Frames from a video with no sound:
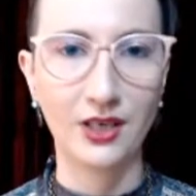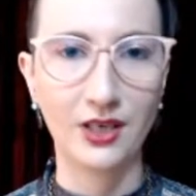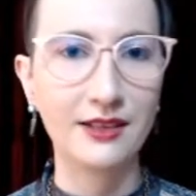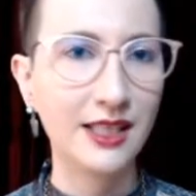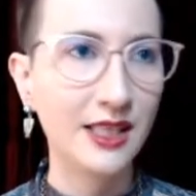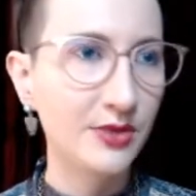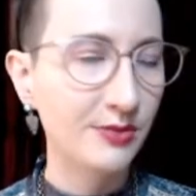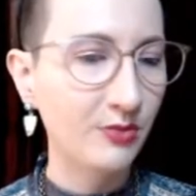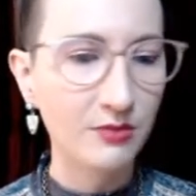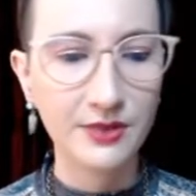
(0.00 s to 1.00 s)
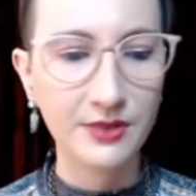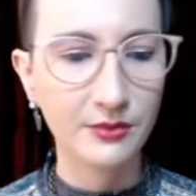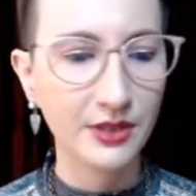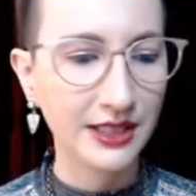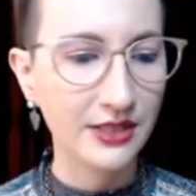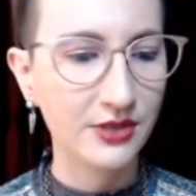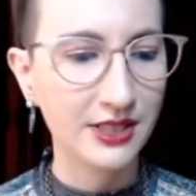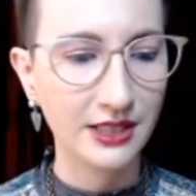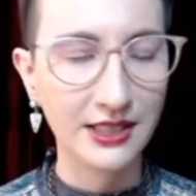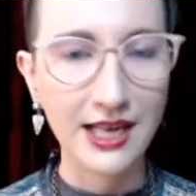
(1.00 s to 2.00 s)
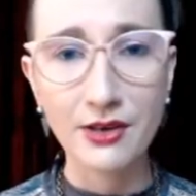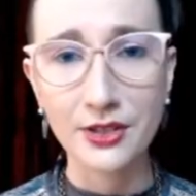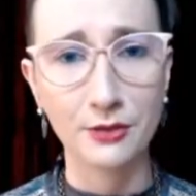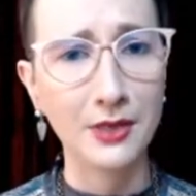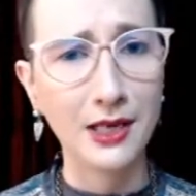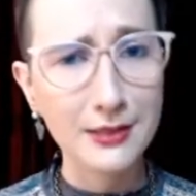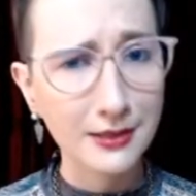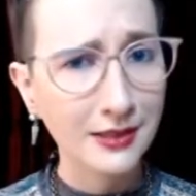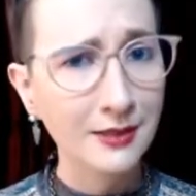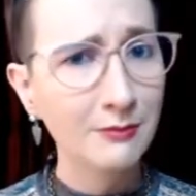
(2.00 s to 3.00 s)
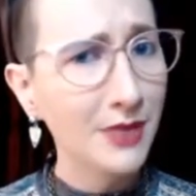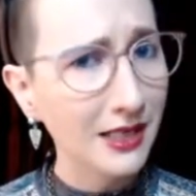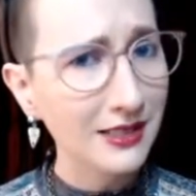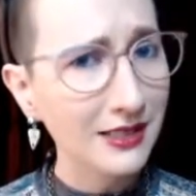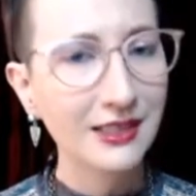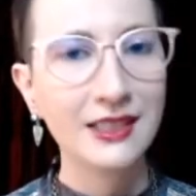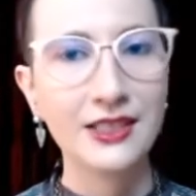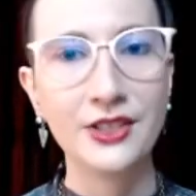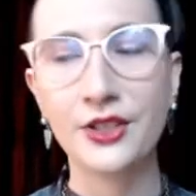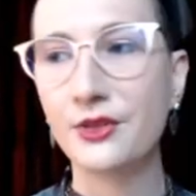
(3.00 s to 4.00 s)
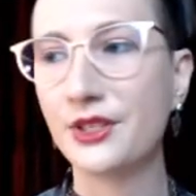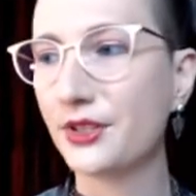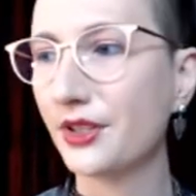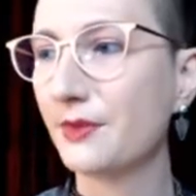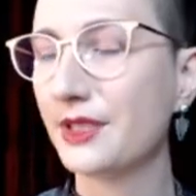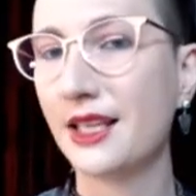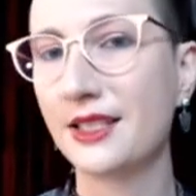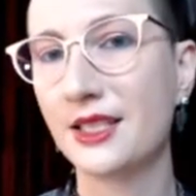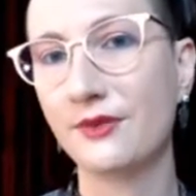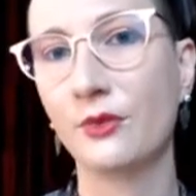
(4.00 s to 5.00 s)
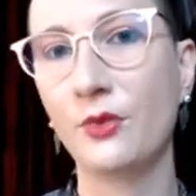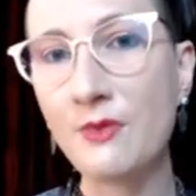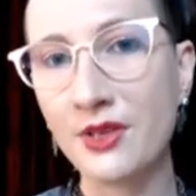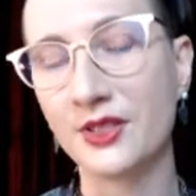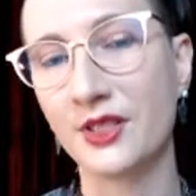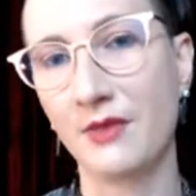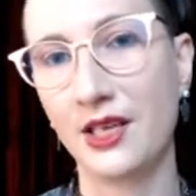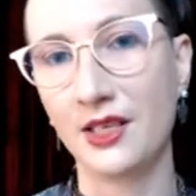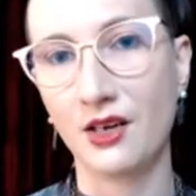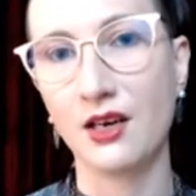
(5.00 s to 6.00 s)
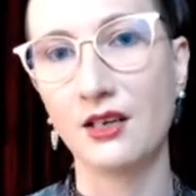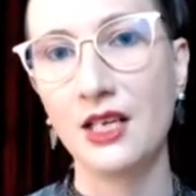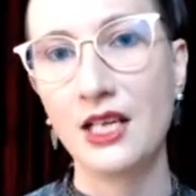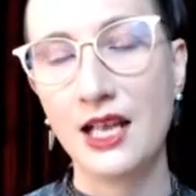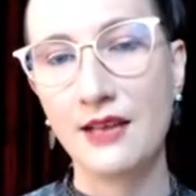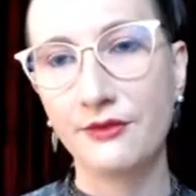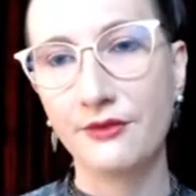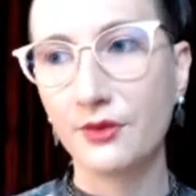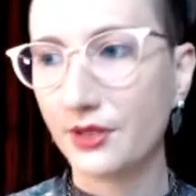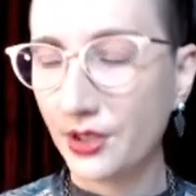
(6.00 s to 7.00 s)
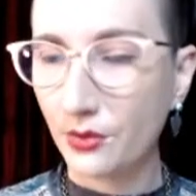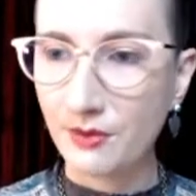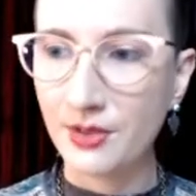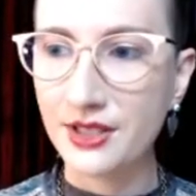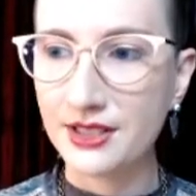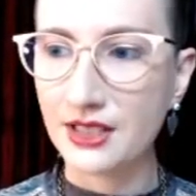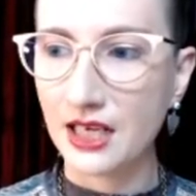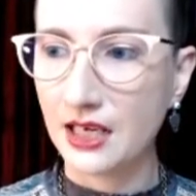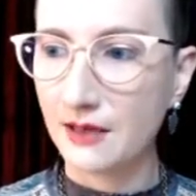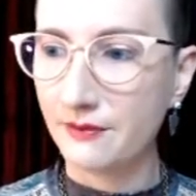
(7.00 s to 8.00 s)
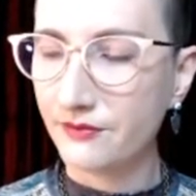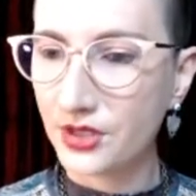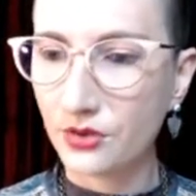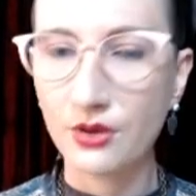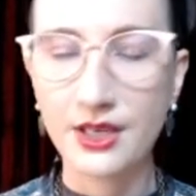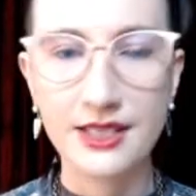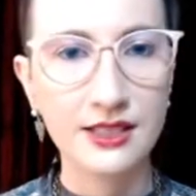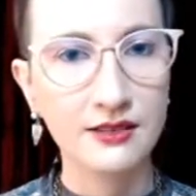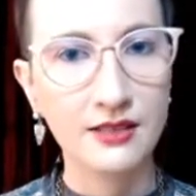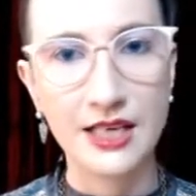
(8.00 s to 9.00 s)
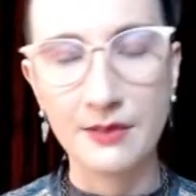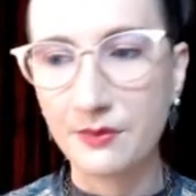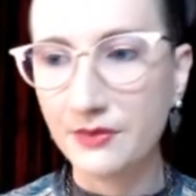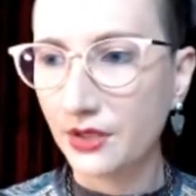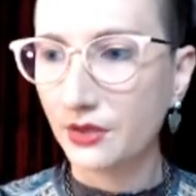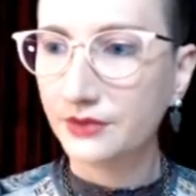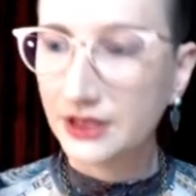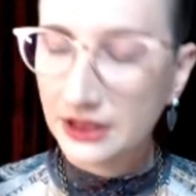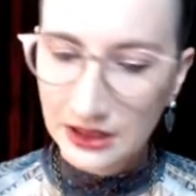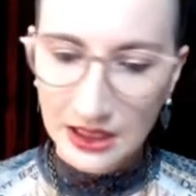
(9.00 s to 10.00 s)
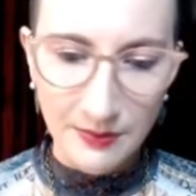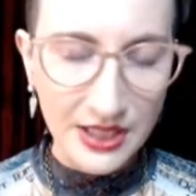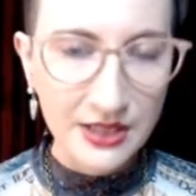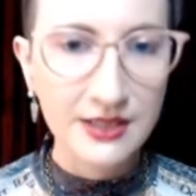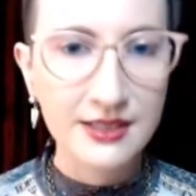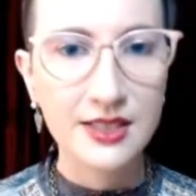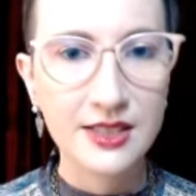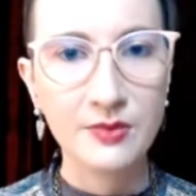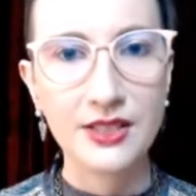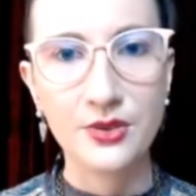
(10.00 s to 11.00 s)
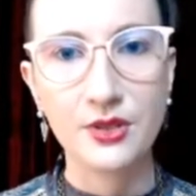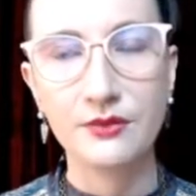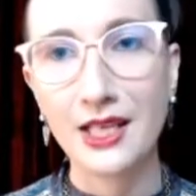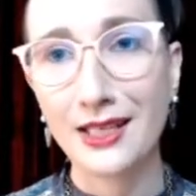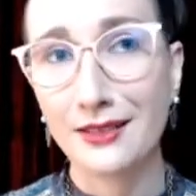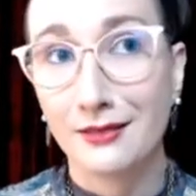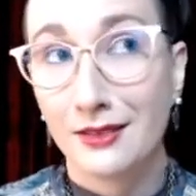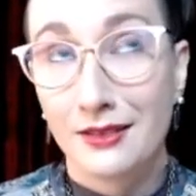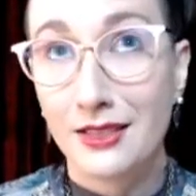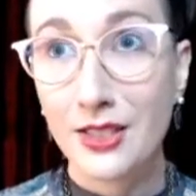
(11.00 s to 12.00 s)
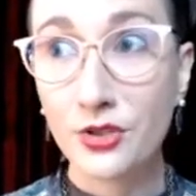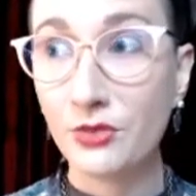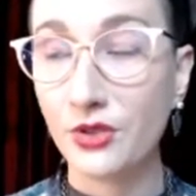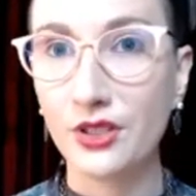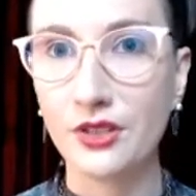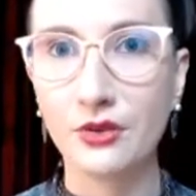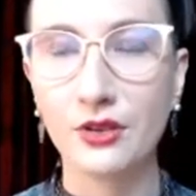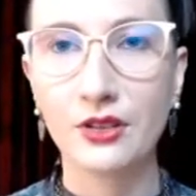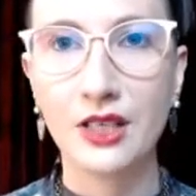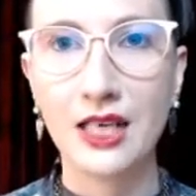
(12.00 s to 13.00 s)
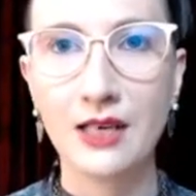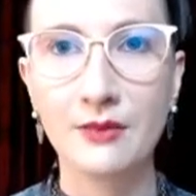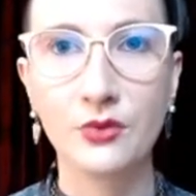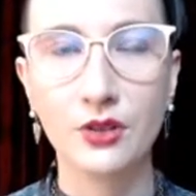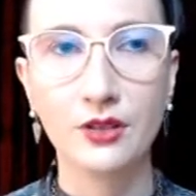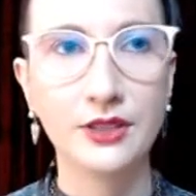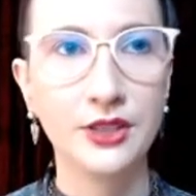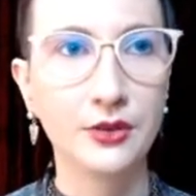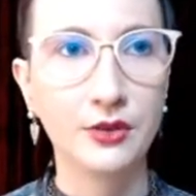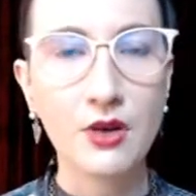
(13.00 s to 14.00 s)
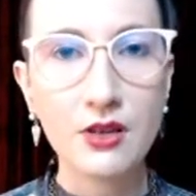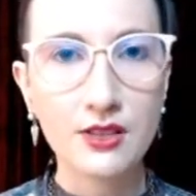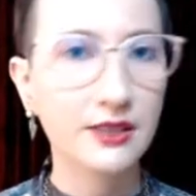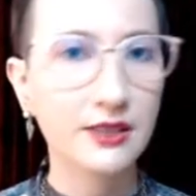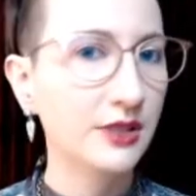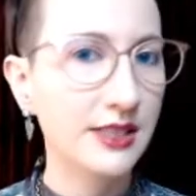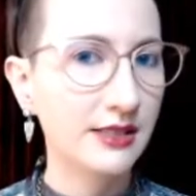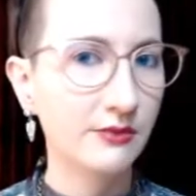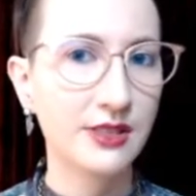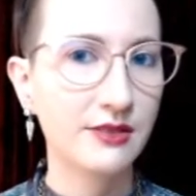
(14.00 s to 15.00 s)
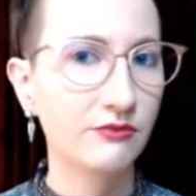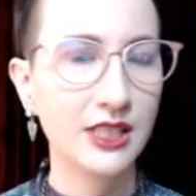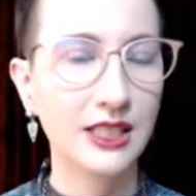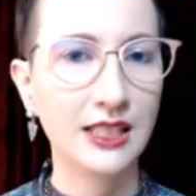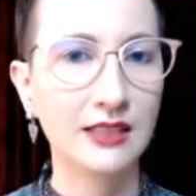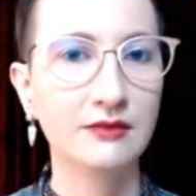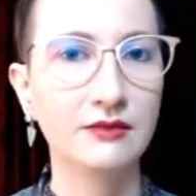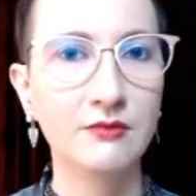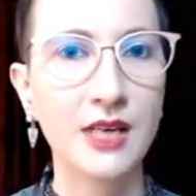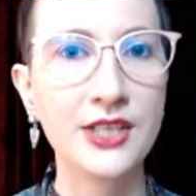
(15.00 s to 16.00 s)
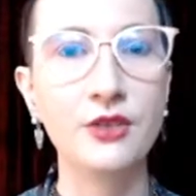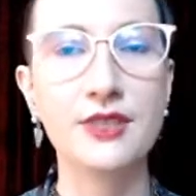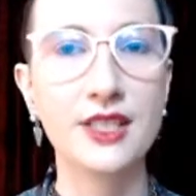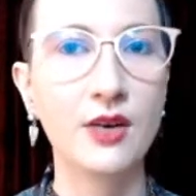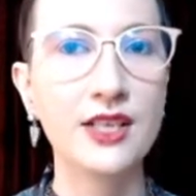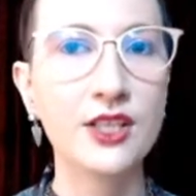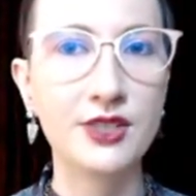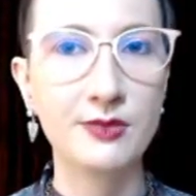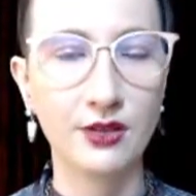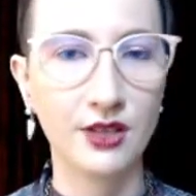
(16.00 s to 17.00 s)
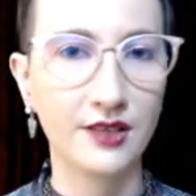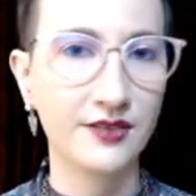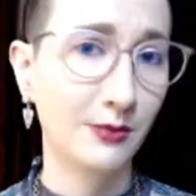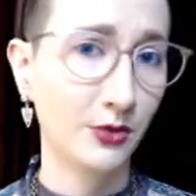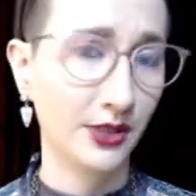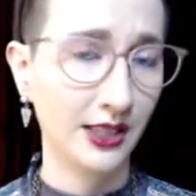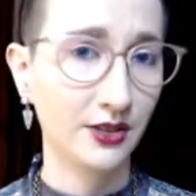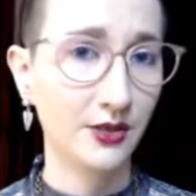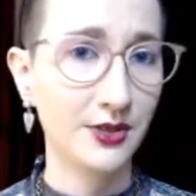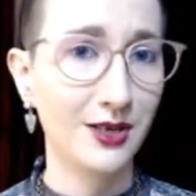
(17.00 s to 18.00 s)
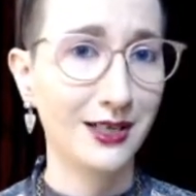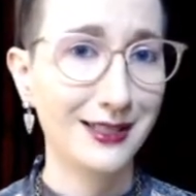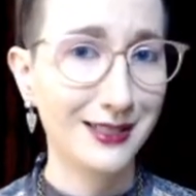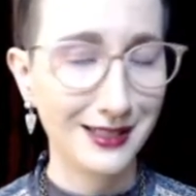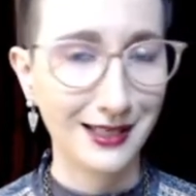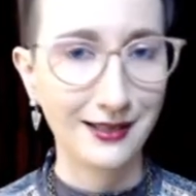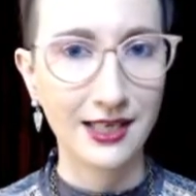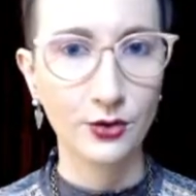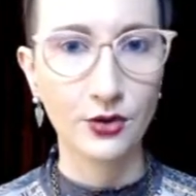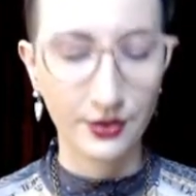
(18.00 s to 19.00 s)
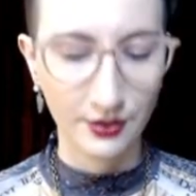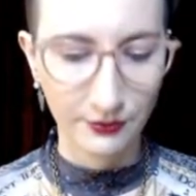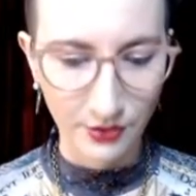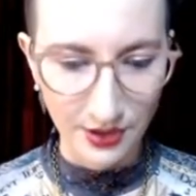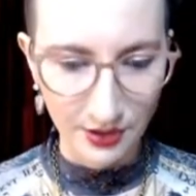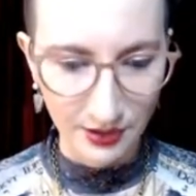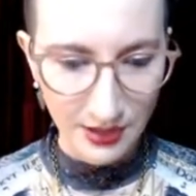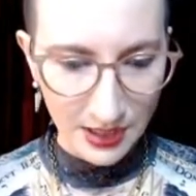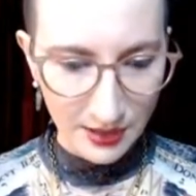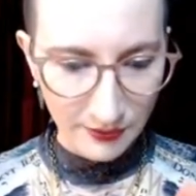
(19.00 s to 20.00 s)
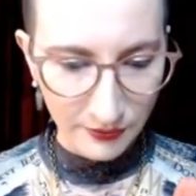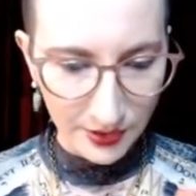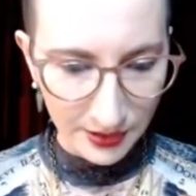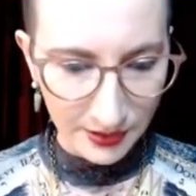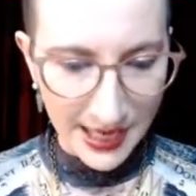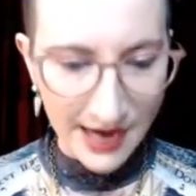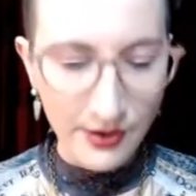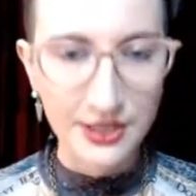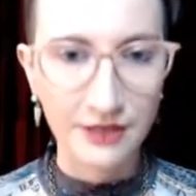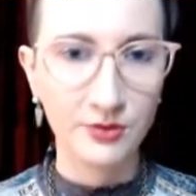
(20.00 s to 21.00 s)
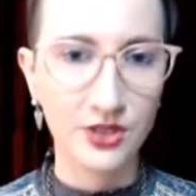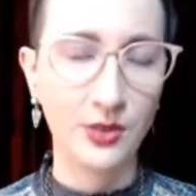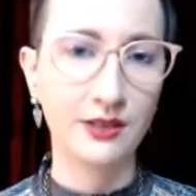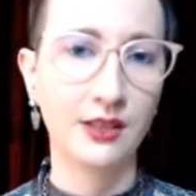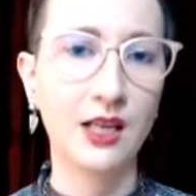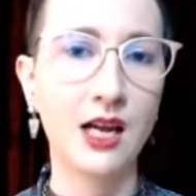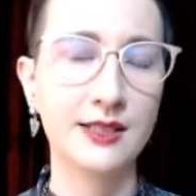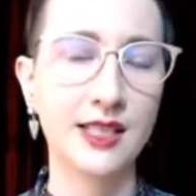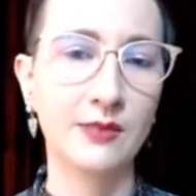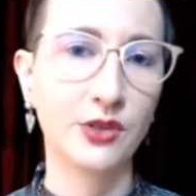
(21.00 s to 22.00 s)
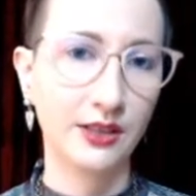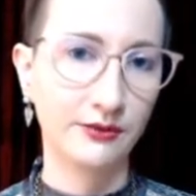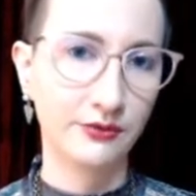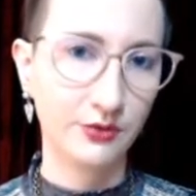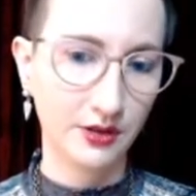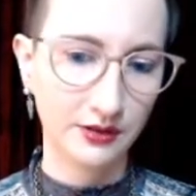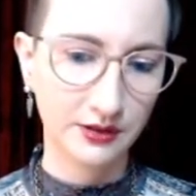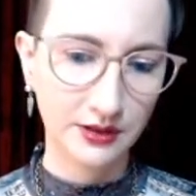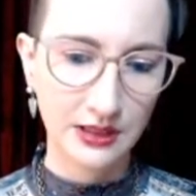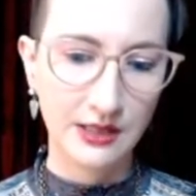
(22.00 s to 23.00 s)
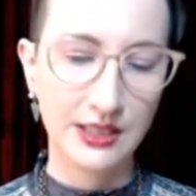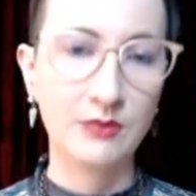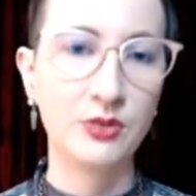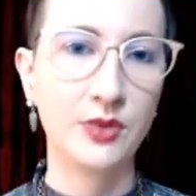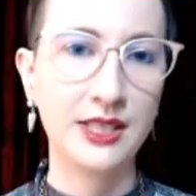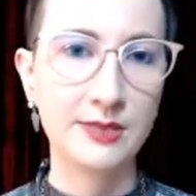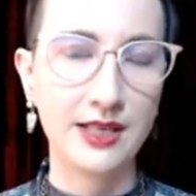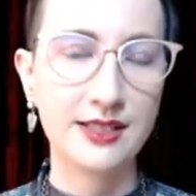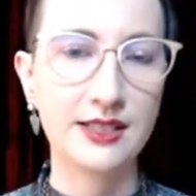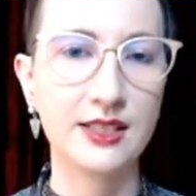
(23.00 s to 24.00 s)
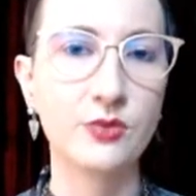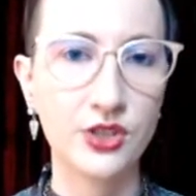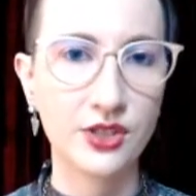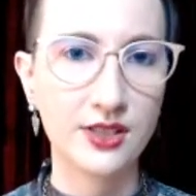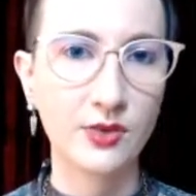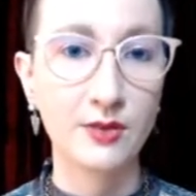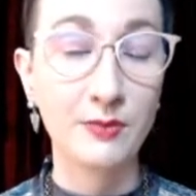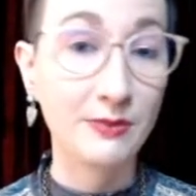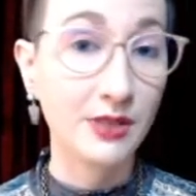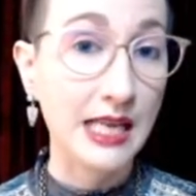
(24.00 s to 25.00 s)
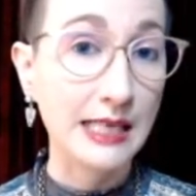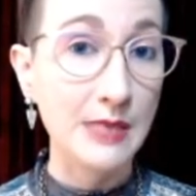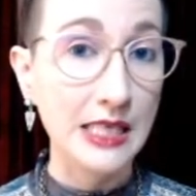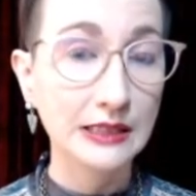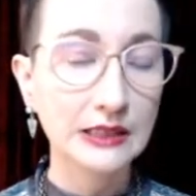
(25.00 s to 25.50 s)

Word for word: I think he was probably a really interesting character, but, but, you know, the circumstances for women to make art and for, you know, women's um, stories and, and, you know, opinions to be sort of like distributed or, um, or, you know, heralded was, was really minute. So I don't spend a lot of time looking at those artists. I, I look for the, for the narrative between the lines. I'm looking for the in-between spaces, which is where the people like me